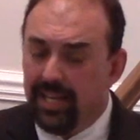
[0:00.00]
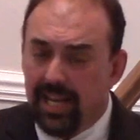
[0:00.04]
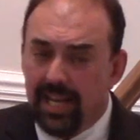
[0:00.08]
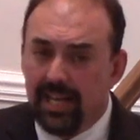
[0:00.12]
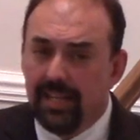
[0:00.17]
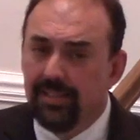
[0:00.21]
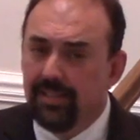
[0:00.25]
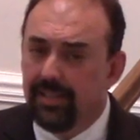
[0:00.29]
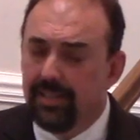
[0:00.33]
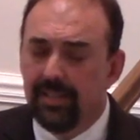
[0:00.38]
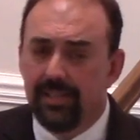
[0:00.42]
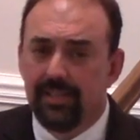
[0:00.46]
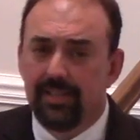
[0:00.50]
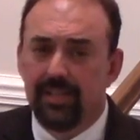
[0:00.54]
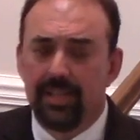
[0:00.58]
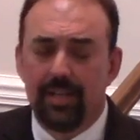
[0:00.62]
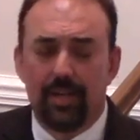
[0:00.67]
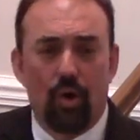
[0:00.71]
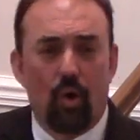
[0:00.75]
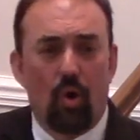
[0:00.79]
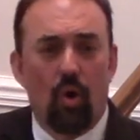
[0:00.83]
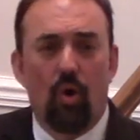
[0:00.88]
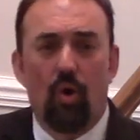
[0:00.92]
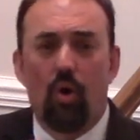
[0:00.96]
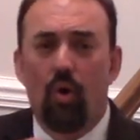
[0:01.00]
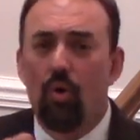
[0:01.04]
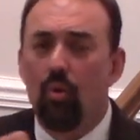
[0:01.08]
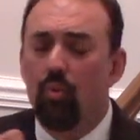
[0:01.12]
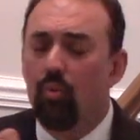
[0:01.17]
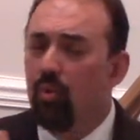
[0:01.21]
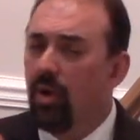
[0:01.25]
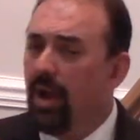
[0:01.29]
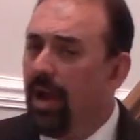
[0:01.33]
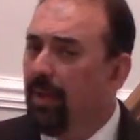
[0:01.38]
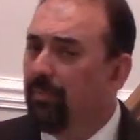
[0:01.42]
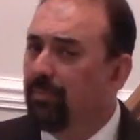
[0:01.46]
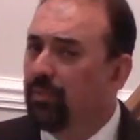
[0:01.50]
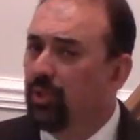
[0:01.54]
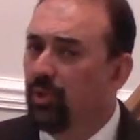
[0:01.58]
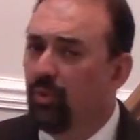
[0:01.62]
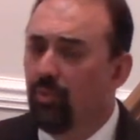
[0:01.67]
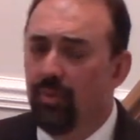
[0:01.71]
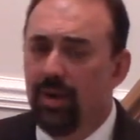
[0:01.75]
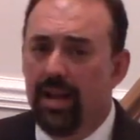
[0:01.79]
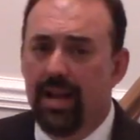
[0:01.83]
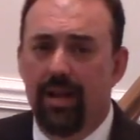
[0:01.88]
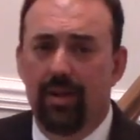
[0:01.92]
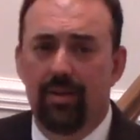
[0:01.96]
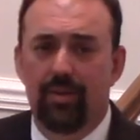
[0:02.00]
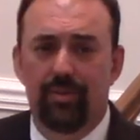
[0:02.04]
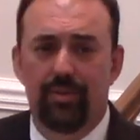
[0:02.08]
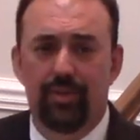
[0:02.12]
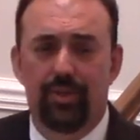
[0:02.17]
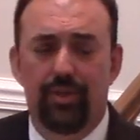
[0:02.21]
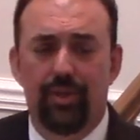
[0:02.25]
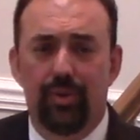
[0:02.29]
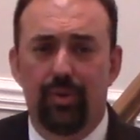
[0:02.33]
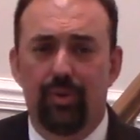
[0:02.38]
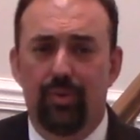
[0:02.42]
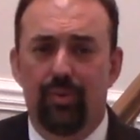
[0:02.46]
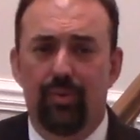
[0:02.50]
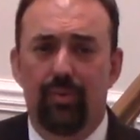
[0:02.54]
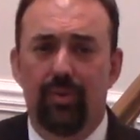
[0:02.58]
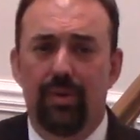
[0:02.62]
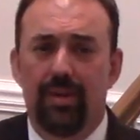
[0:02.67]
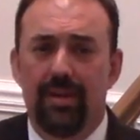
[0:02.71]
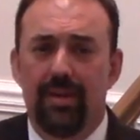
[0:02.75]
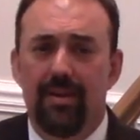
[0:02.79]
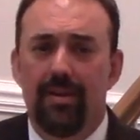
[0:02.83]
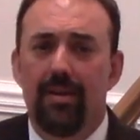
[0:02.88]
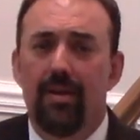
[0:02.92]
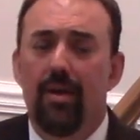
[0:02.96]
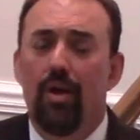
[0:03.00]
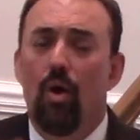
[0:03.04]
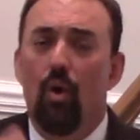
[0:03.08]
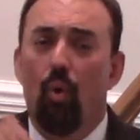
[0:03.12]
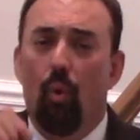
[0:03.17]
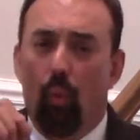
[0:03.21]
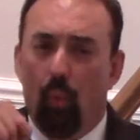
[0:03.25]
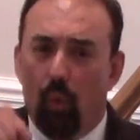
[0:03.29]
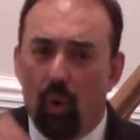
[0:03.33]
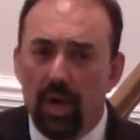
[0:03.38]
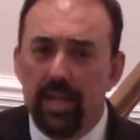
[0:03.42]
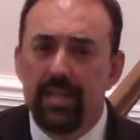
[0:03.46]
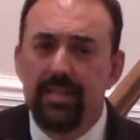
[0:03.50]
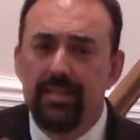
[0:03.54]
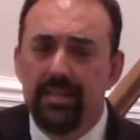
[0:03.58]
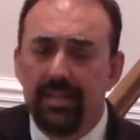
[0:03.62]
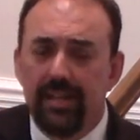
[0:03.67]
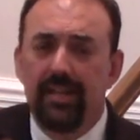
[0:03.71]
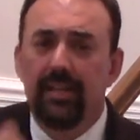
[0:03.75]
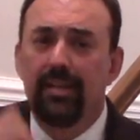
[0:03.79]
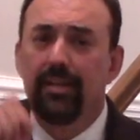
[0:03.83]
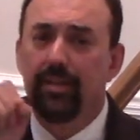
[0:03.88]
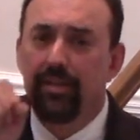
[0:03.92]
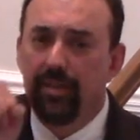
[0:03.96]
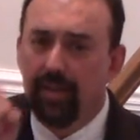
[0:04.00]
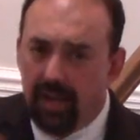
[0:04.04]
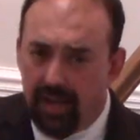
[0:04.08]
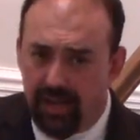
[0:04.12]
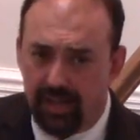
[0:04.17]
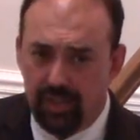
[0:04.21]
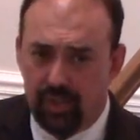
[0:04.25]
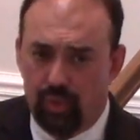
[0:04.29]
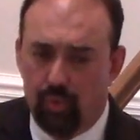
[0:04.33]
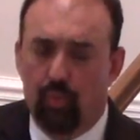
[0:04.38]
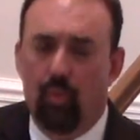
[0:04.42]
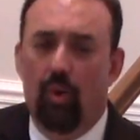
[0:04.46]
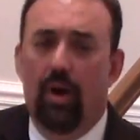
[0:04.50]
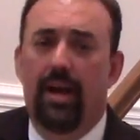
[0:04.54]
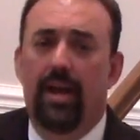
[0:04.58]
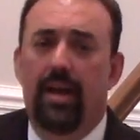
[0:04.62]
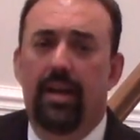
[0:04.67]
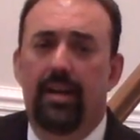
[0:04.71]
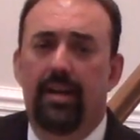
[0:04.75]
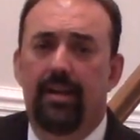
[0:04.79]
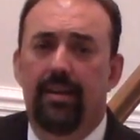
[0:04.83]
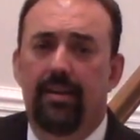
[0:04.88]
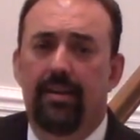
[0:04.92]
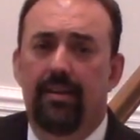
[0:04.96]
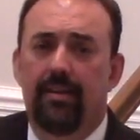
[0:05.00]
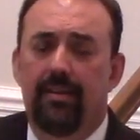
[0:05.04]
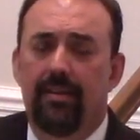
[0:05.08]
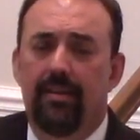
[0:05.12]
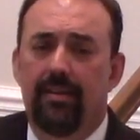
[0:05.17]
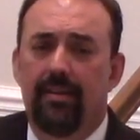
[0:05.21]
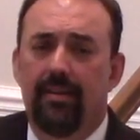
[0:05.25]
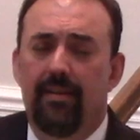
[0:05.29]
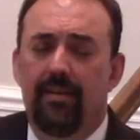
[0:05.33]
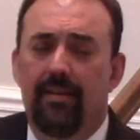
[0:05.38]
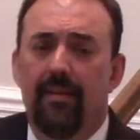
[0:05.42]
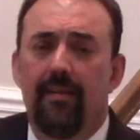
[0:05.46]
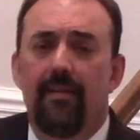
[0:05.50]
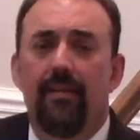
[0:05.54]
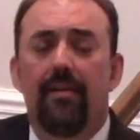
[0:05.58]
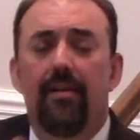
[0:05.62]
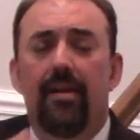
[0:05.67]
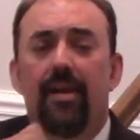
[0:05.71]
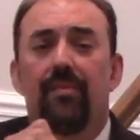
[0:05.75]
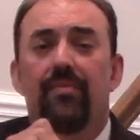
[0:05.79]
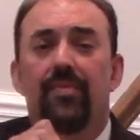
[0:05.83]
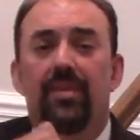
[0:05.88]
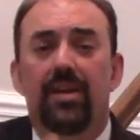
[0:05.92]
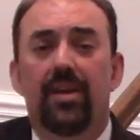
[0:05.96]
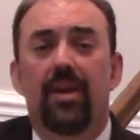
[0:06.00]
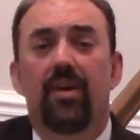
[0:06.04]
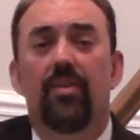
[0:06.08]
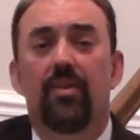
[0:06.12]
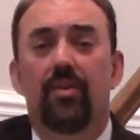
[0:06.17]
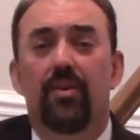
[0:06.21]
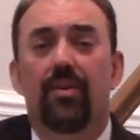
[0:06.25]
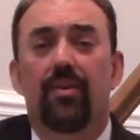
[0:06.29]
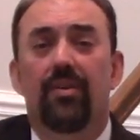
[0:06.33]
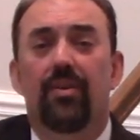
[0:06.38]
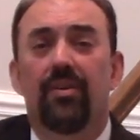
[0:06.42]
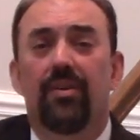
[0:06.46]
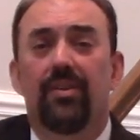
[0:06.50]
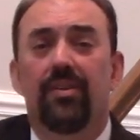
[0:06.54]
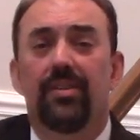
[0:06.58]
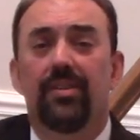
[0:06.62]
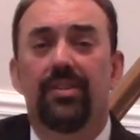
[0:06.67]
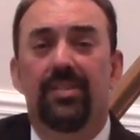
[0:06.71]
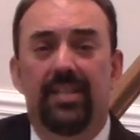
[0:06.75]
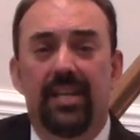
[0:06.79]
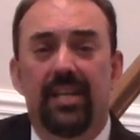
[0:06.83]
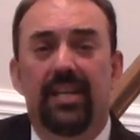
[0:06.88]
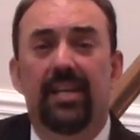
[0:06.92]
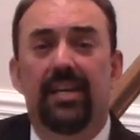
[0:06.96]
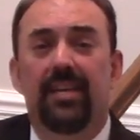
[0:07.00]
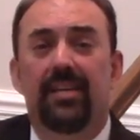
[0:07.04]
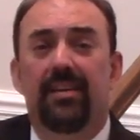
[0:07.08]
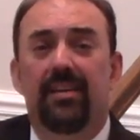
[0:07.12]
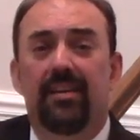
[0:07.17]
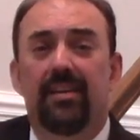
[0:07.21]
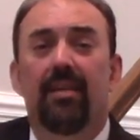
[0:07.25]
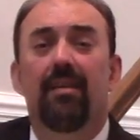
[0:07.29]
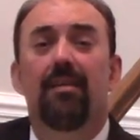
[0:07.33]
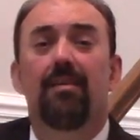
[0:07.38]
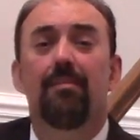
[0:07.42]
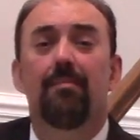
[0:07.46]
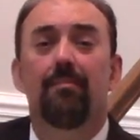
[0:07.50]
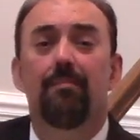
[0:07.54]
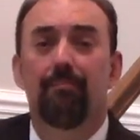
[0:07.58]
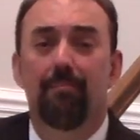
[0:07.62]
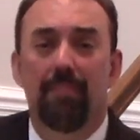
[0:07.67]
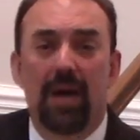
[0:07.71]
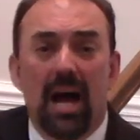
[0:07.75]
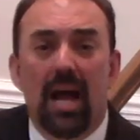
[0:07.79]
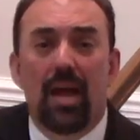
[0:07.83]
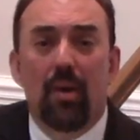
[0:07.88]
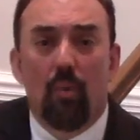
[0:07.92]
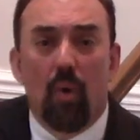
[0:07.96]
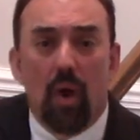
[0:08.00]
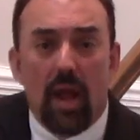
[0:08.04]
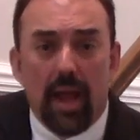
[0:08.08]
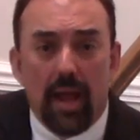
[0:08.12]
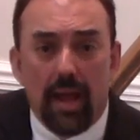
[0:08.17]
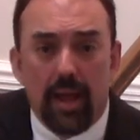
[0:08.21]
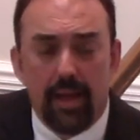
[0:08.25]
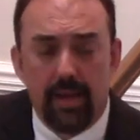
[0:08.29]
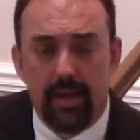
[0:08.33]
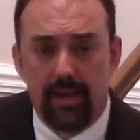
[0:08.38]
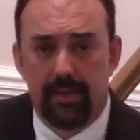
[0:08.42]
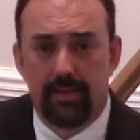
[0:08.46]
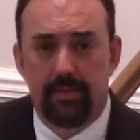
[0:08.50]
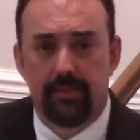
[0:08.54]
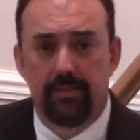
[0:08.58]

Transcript: essence, it all wraps around to one did it God's way and the other did it my way.